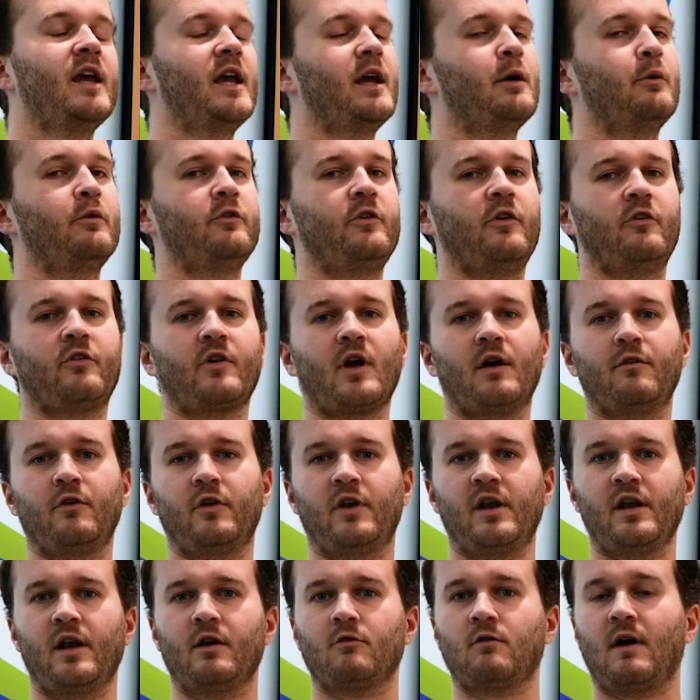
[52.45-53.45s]
It was discovered
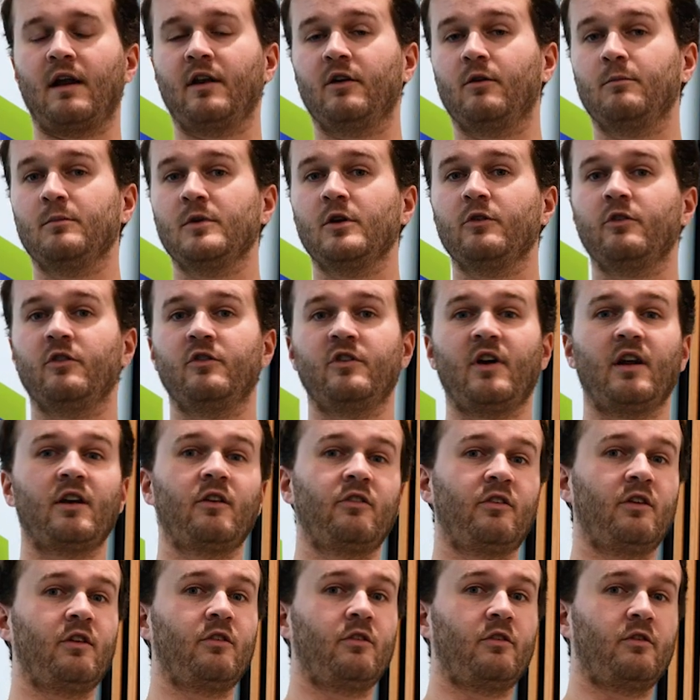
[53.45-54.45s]
in a random
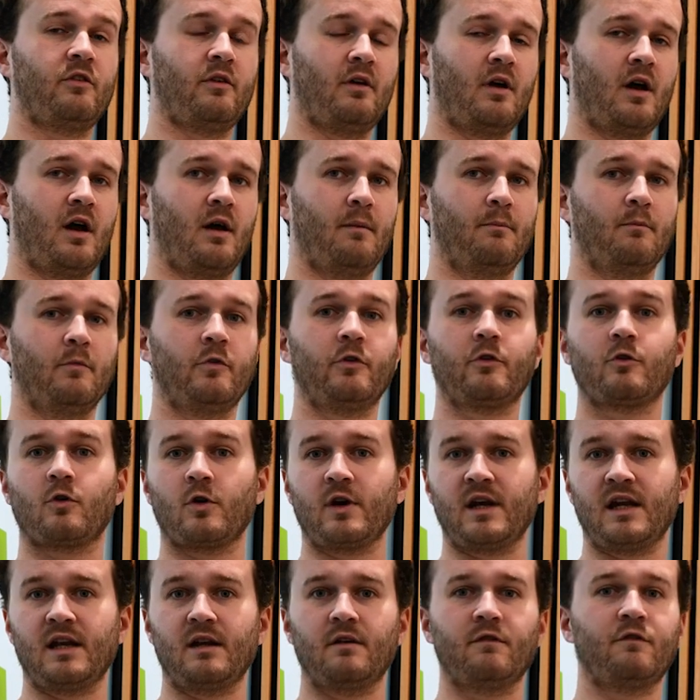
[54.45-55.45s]
mutagenesis
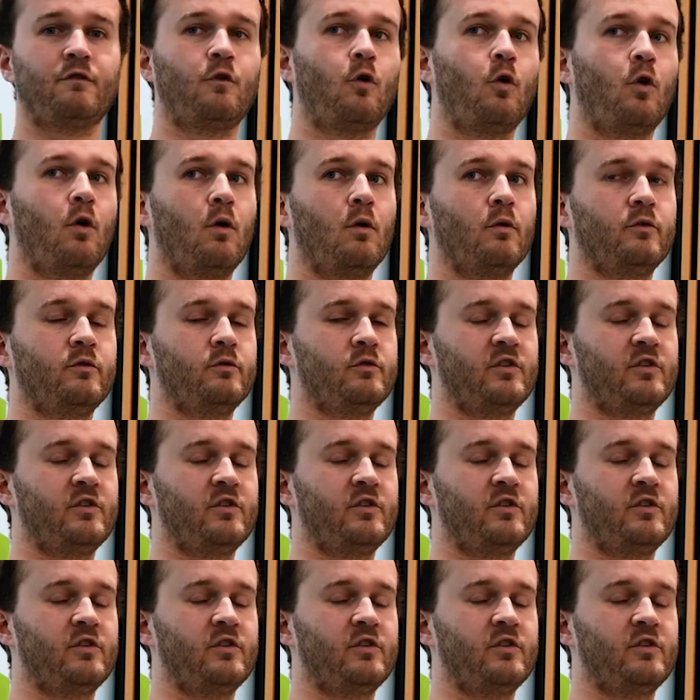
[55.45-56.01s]
screen for